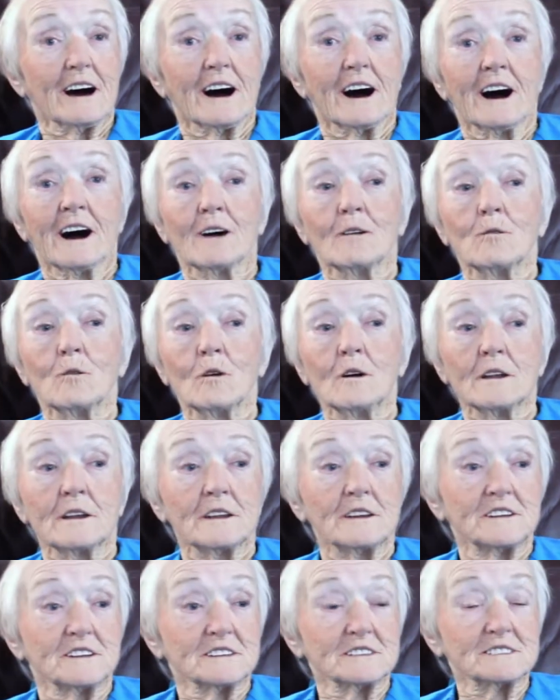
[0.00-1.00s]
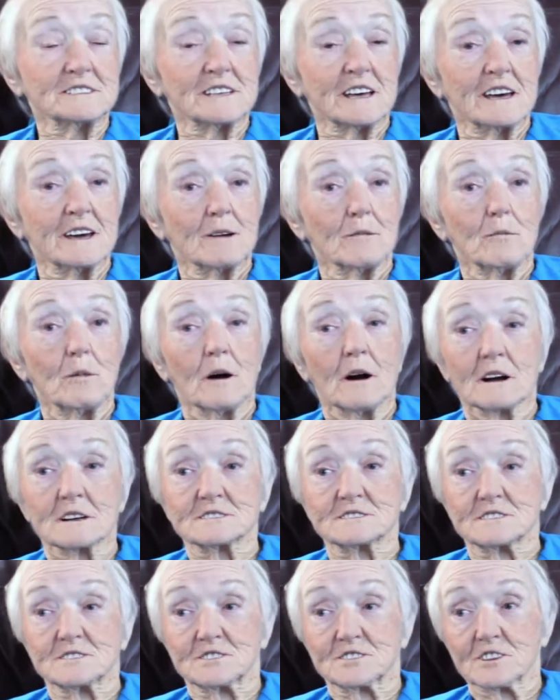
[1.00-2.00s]
I wanted to say a
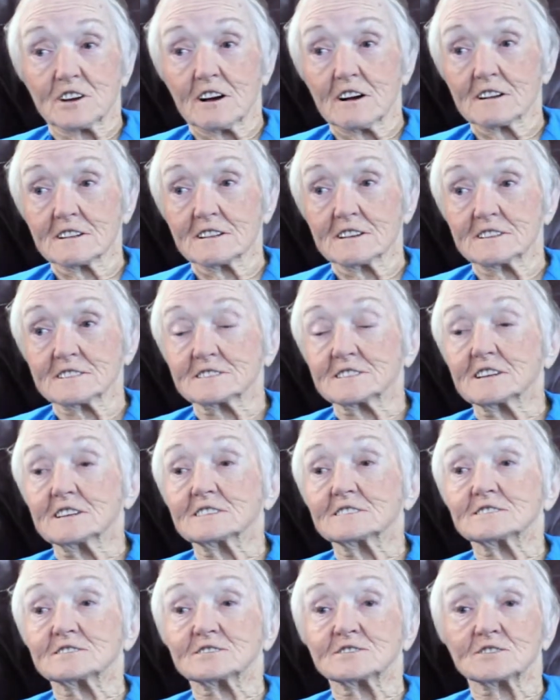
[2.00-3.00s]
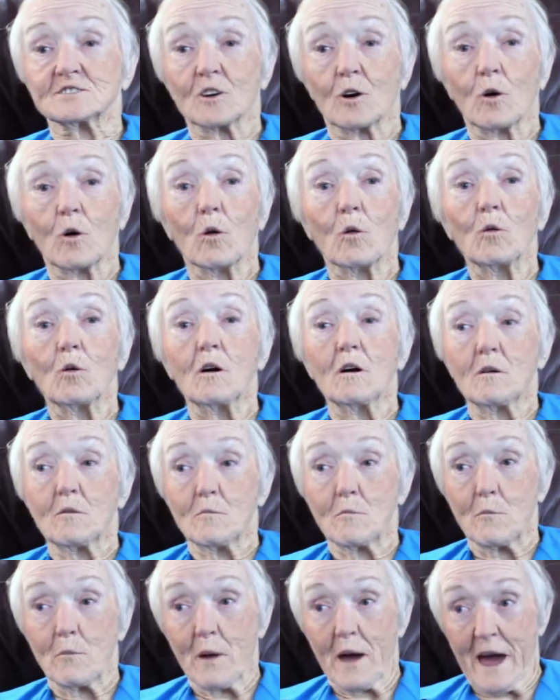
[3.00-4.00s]
box of chocolates so
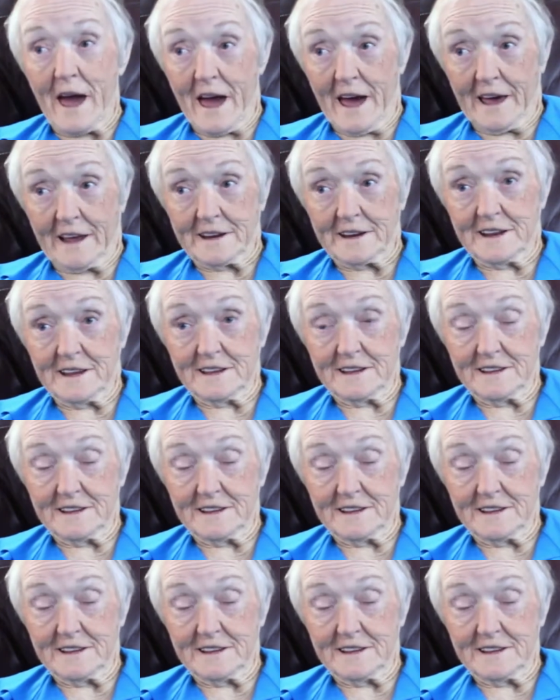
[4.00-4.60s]
bad.